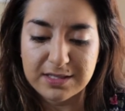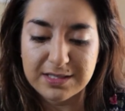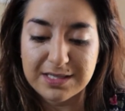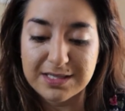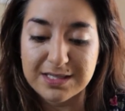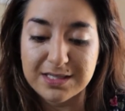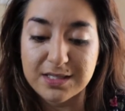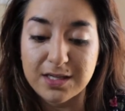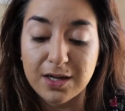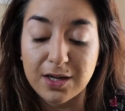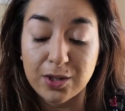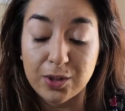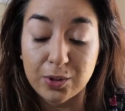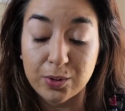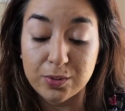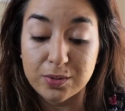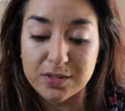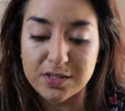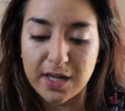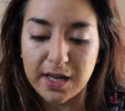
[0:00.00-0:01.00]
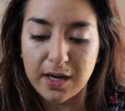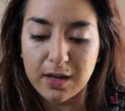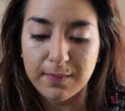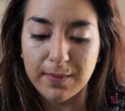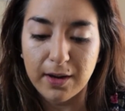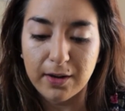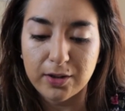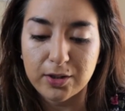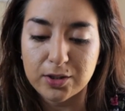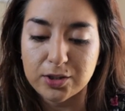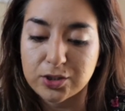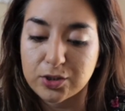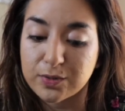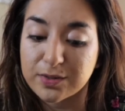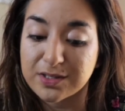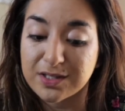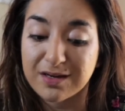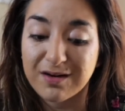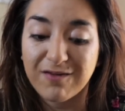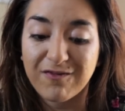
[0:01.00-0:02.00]
This is a loose setting powder, so
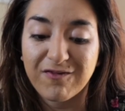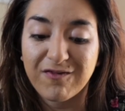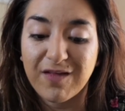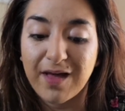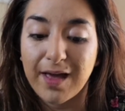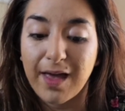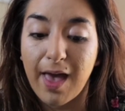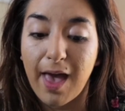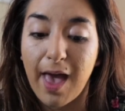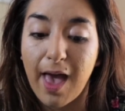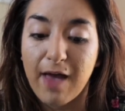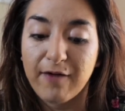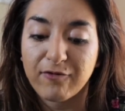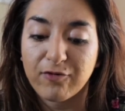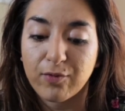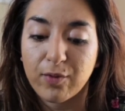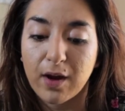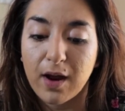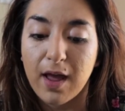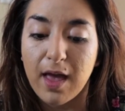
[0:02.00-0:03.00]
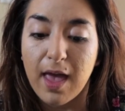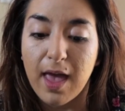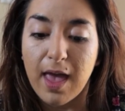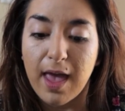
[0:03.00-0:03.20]
it's gonna fly everywhere.